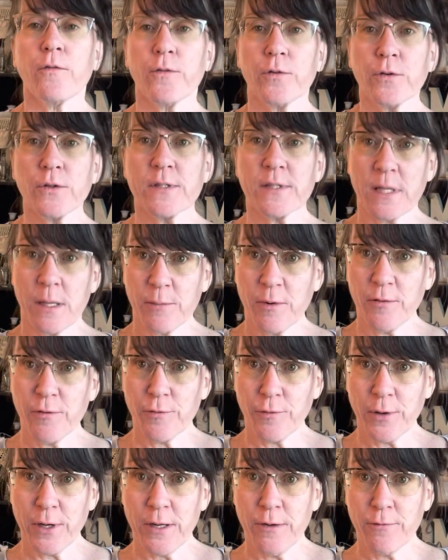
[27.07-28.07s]
Some are
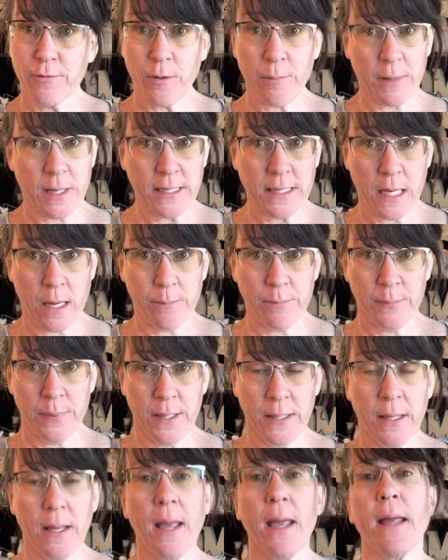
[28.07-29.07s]
free from my dump
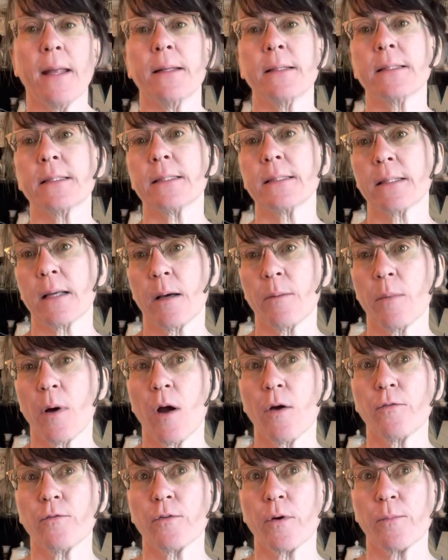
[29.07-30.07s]
and some
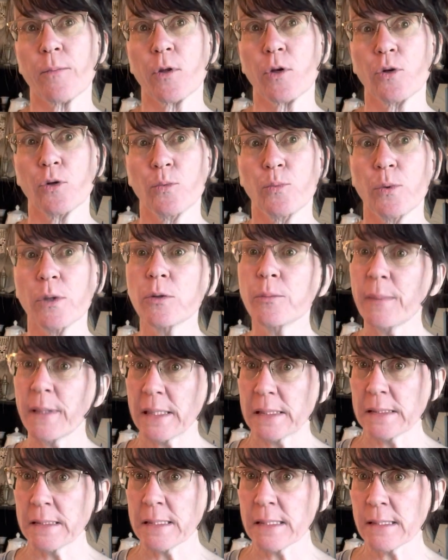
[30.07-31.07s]
are from the Goodwill
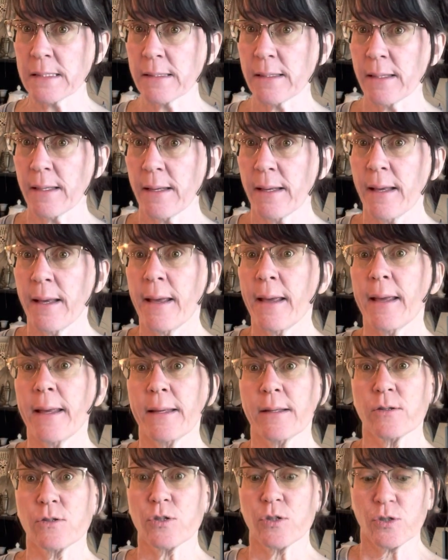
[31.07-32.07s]
bins.
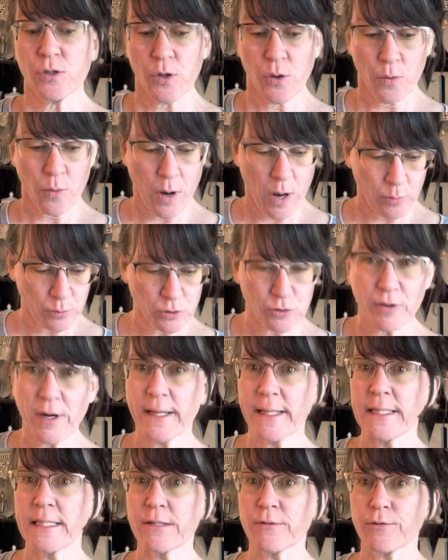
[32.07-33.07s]
And so I will try
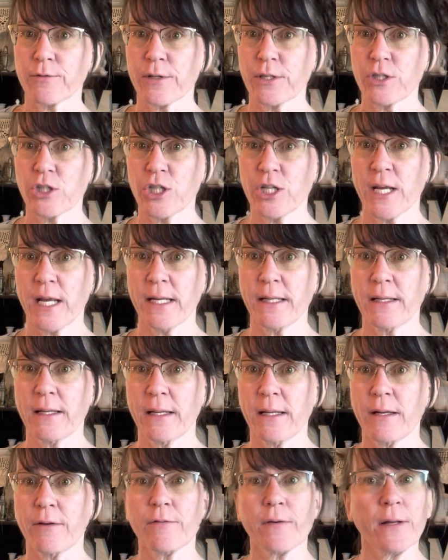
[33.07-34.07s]
to differentiate.
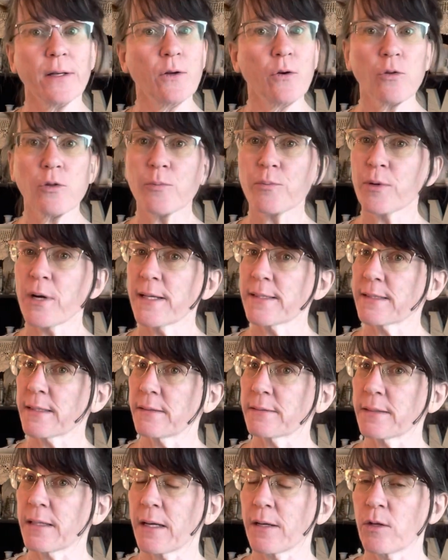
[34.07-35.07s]
And if I know the price, I'll
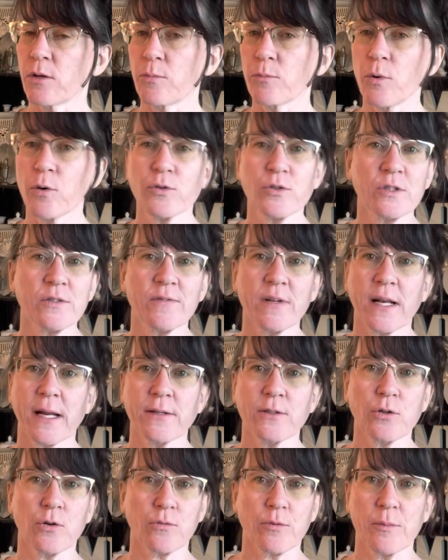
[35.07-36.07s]
tell you. Most of it, I
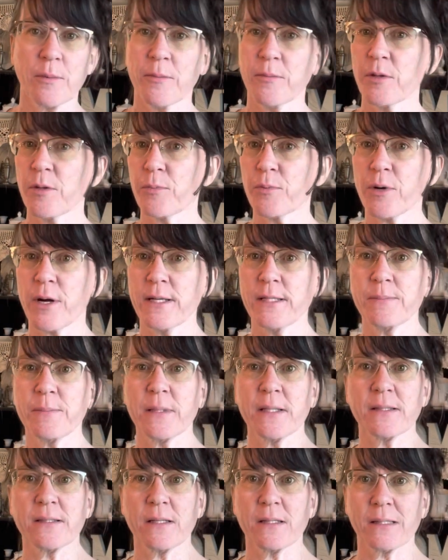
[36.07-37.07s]
don't remember the price
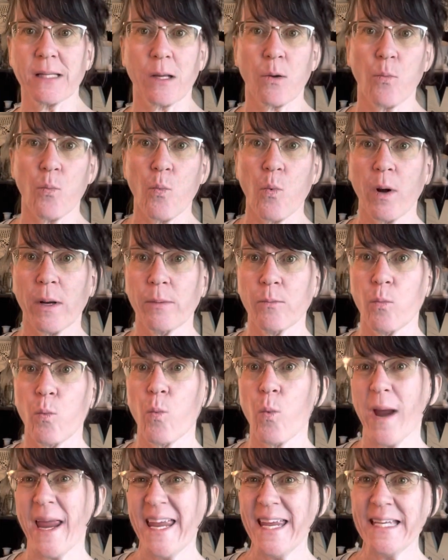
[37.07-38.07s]
because it's like one
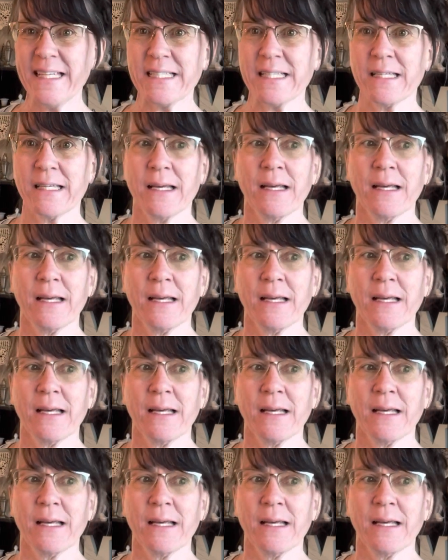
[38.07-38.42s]
weight